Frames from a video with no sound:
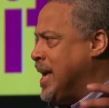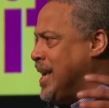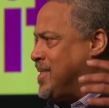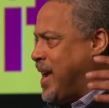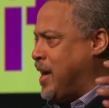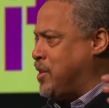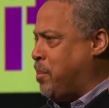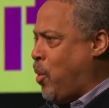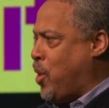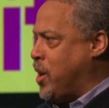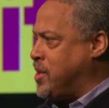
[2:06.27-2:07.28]
is saying to
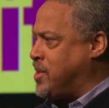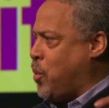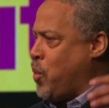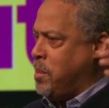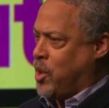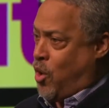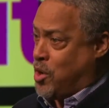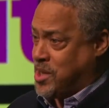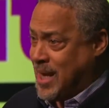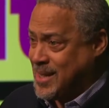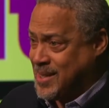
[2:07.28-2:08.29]
boys that women and girls
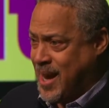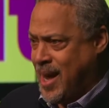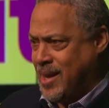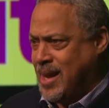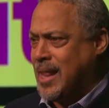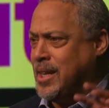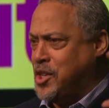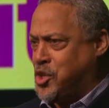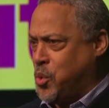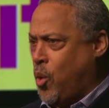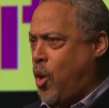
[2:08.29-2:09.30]
are less than, and that leads
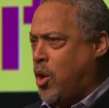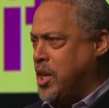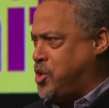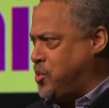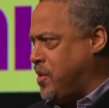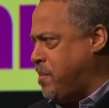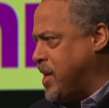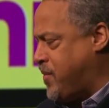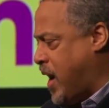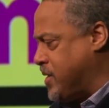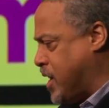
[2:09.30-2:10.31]
to all issues of men's
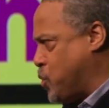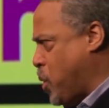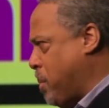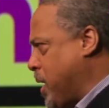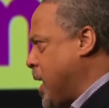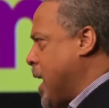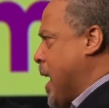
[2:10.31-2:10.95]
violence against women